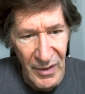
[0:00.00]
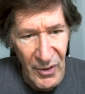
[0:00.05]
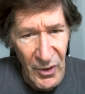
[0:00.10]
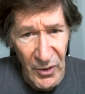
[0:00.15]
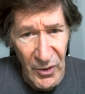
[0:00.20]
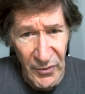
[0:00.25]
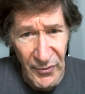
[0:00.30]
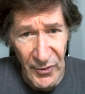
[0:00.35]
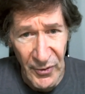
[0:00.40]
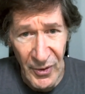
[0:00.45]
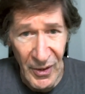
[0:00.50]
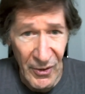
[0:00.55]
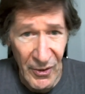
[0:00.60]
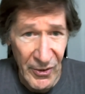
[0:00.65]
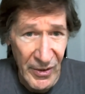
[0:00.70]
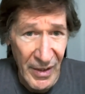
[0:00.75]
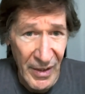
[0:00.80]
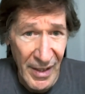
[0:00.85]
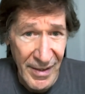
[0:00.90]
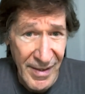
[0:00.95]
hurtful, or
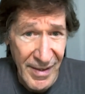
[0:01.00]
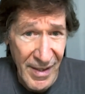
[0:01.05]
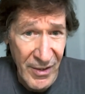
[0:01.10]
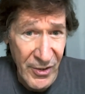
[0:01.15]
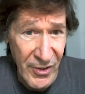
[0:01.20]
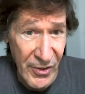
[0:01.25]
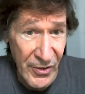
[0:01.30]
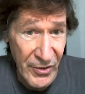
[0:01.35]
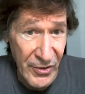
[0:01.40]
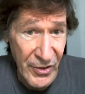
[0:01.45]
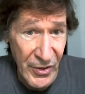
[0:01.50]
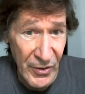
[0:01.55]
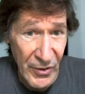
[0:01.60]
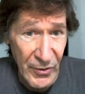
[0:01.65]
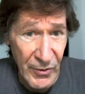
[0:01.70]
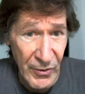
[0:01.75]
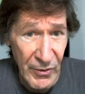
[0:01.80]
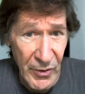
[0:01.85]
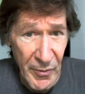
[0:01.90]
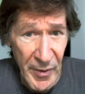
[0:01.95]
let's say to your
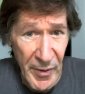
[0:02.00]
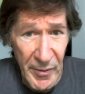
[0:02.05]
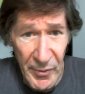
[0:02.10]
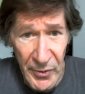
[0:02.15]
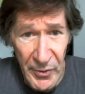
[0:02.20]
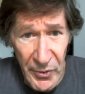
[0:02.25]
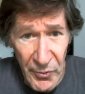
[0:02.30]
children, to people you